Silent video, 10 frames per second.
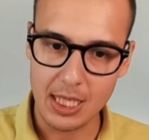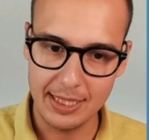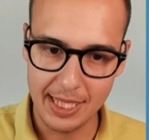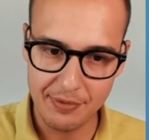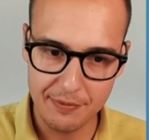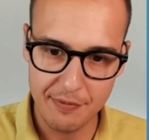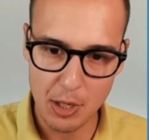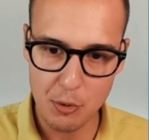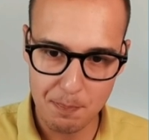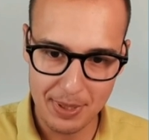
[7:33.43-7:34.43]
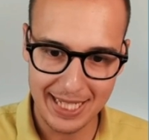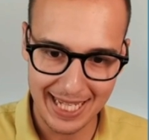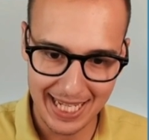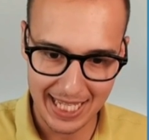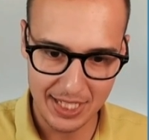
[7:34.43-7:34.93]
they have a very big
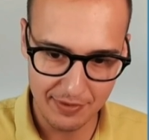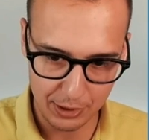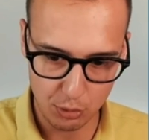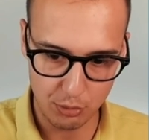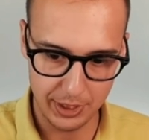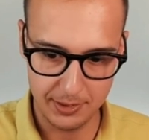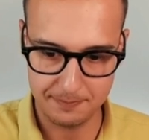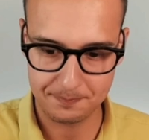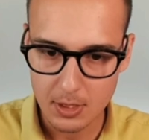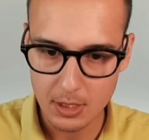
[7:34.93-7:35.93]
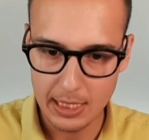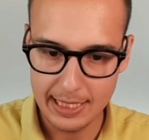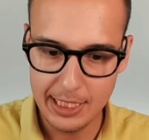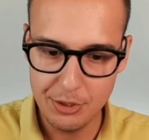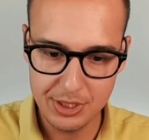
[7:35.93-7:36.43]
inventory. And
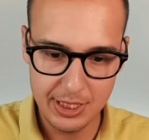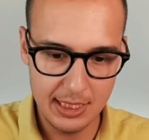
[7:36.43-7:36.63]
here you see a